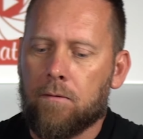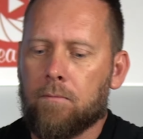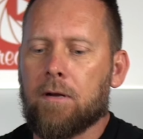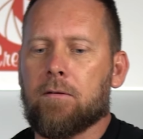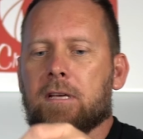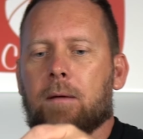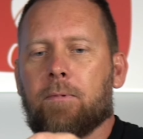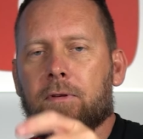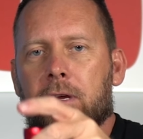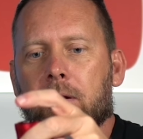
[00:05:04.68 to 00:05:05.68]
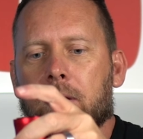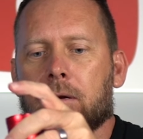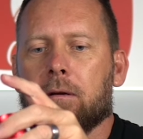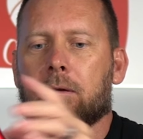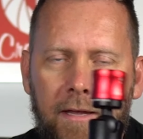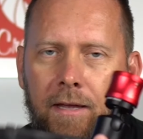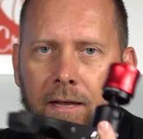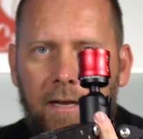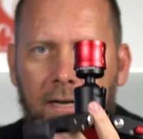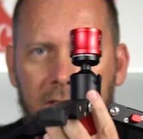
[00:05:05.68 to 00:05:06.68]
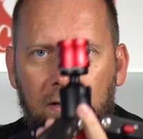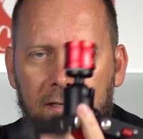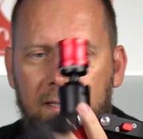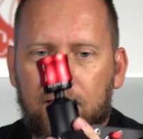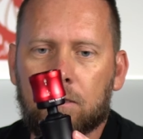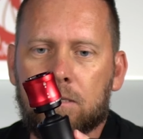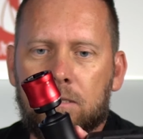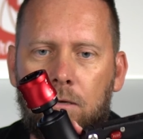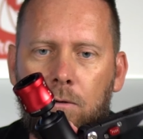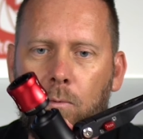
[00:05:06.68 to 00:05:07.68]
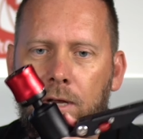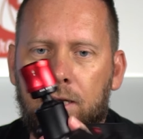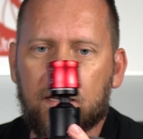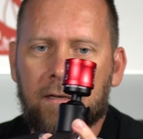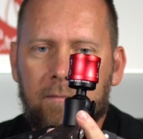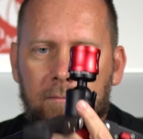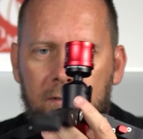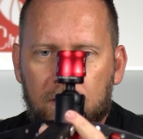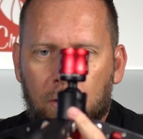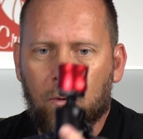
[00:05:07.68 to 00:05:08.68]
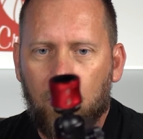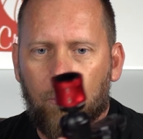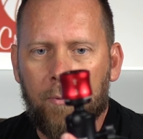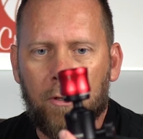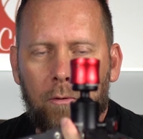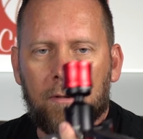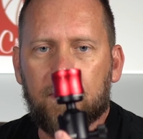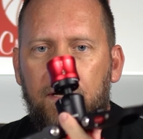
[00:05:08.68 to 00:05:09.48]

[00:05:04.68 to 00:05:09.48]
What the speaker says: right on top of here. And I just thought this thing looked so wicked, so well built.